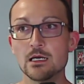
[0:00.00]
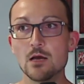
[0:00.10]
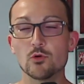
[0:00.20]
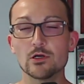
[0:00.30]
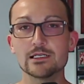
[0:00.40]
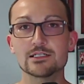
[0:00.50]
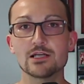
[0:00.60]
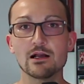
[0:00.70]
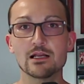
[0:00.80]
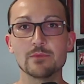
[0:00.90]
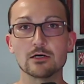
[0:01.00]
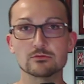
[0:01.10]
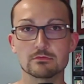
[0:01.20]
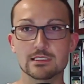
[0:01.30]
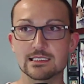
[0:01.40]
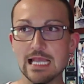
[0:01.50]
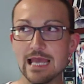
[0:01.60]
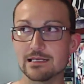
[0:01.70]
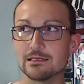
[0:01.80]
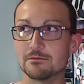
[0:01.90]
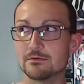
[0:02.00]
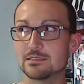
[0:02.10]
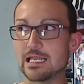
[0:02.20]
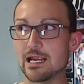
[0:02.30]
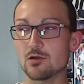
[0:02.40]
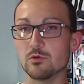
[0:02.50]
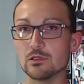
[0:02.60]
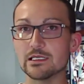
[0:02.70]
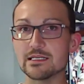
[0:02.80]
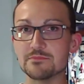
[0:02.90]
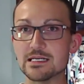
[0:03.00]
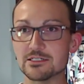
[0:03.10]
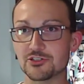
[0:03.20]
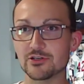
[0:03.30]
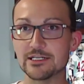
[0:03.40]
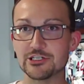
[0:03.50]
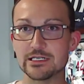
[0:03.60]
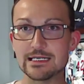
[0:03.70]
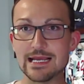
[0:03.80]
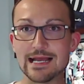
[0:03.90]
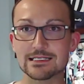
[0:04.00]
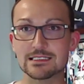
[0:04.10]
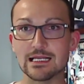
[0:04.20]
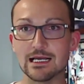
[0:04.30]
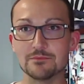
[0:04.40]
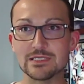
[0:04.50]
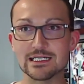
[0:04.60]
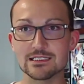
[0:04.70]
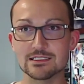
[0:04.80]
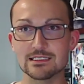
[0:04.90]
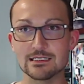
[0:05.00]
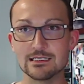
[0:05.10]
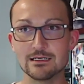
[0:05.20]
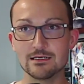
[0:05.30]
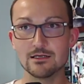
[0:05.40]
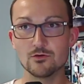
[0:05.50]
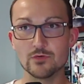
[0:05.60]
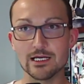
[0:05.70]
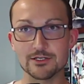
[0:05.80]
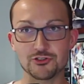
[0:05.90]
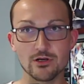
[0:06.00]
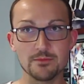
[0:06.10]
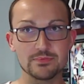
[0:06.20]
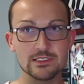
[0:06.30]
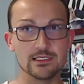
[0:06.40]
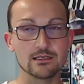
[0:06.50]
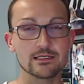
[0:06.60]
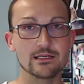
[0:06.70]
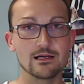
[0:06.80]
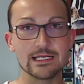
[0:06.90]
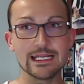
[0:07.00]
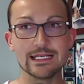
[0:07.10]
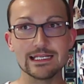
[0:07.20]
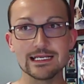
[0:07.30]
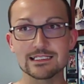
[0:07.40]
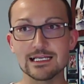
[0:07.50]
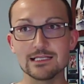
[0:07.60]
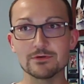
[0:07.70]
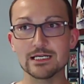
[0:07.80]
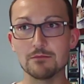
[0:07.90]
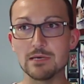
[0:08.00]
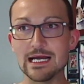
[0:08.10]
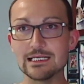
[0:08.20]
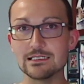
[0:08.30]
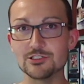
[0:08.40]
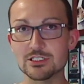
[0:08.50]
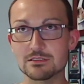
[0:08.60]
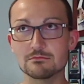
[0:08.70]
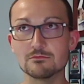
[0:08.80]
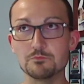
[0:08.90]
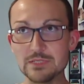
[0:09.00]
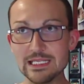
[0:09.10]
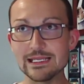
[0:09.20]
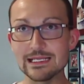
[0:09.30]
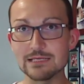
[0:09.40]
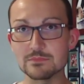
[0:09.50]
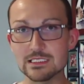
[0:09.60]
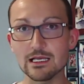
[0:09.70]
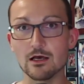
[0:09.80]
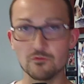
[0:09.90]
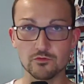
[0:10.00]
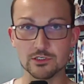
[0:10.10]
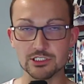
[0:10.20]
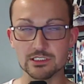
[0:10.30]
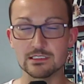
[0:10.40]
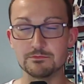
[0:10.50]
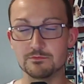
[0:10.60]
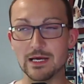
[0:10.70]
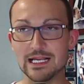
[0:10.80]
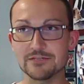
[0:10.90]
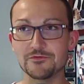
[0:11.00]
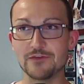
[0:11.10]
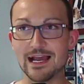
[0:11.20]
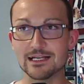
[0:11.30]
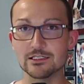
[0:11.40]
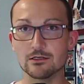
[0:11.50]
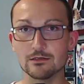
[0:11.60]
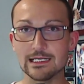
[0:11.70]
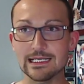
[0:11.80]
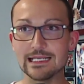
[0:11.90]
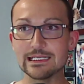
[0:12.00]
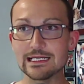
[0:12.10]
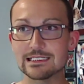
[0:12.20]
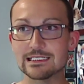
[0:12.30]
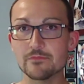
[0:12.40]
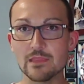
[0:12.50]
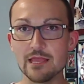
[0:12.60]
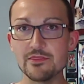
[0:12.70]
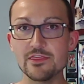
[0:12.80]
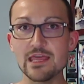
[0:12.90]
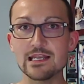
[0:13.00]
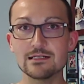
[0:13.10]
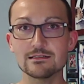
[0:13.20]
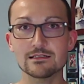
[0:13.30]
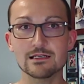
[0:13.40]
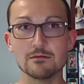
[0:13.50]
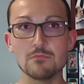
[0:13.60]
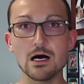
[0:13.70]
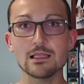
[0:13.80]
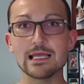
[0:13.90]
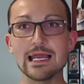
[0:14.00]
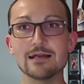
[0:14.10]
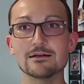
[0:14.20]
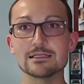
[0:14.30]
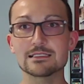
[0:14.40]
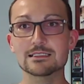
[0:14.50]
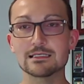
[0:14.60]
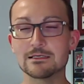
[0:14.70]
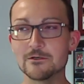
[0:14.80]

We're going to talk about said terrible administration next, because we got Trump dunking on idiots, and then we got Biden just being himself, which is by de facto an idiot. And then Kamala Harris.